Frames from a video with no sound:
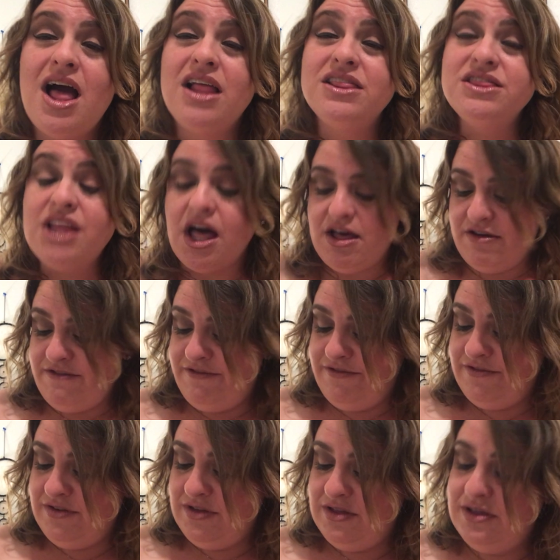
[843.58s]

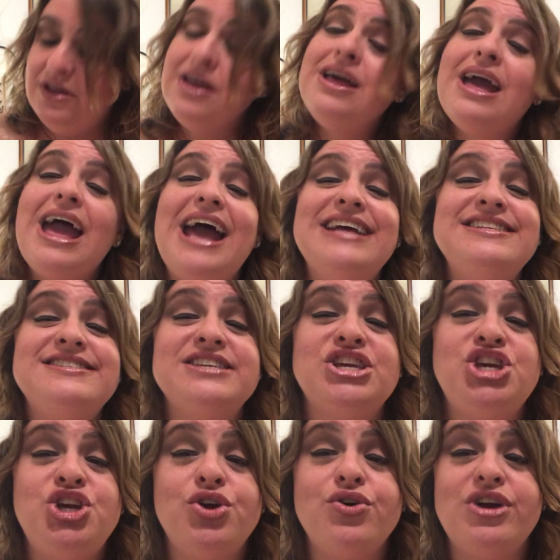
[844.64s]
love, and
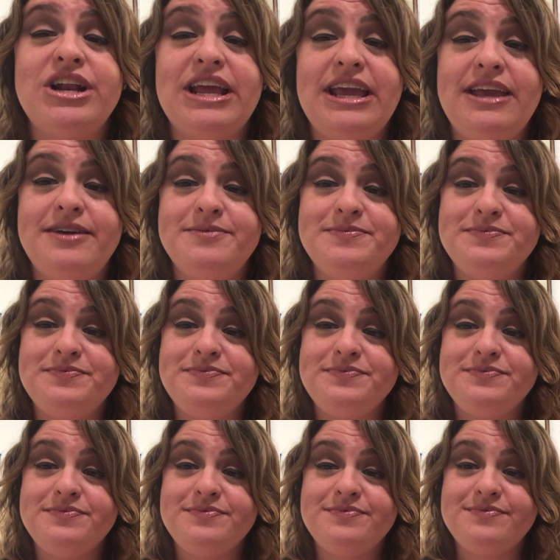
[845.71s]
security.
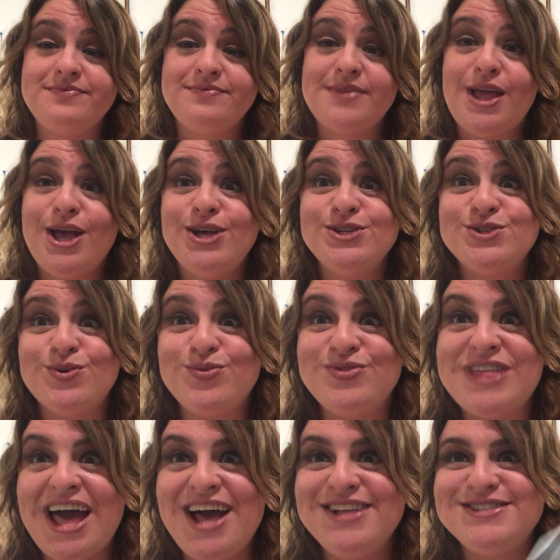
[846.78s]
So
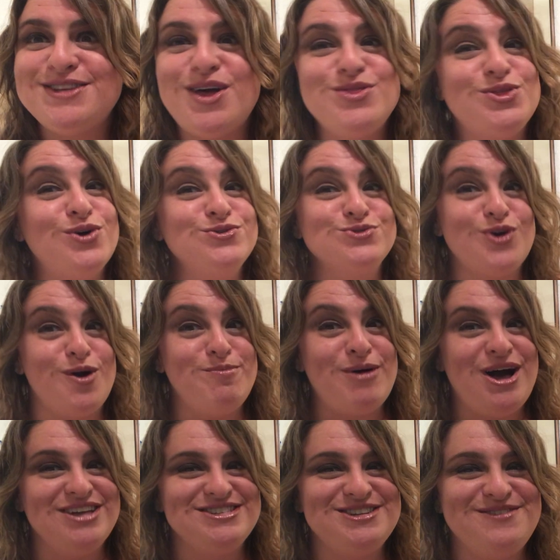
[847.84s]
those are all
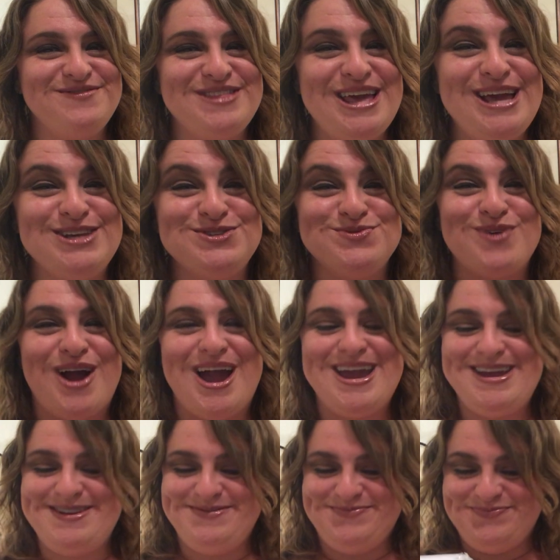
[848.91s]
positive things,
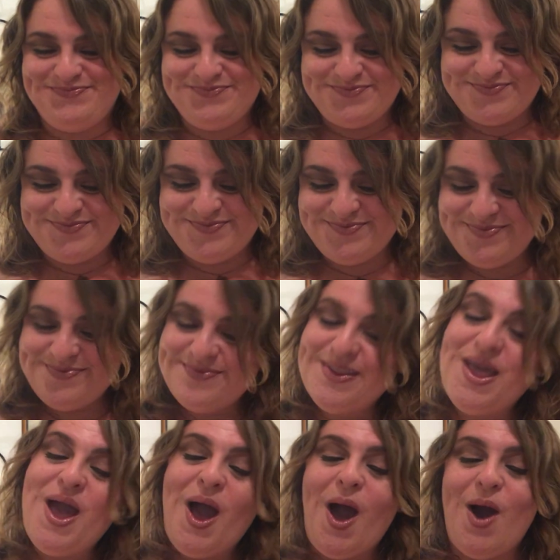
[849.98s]
right?
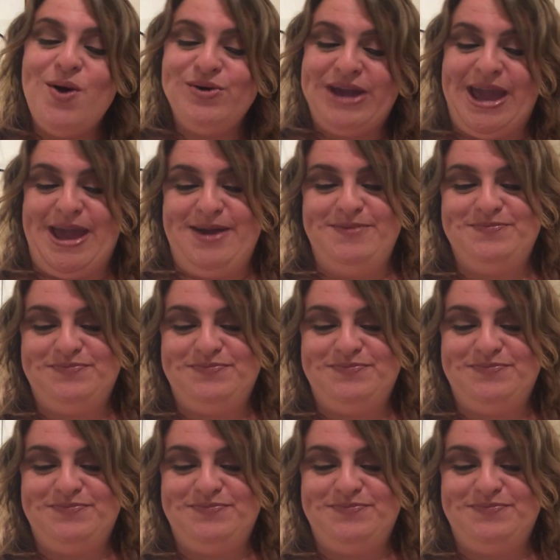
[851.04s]
Okay.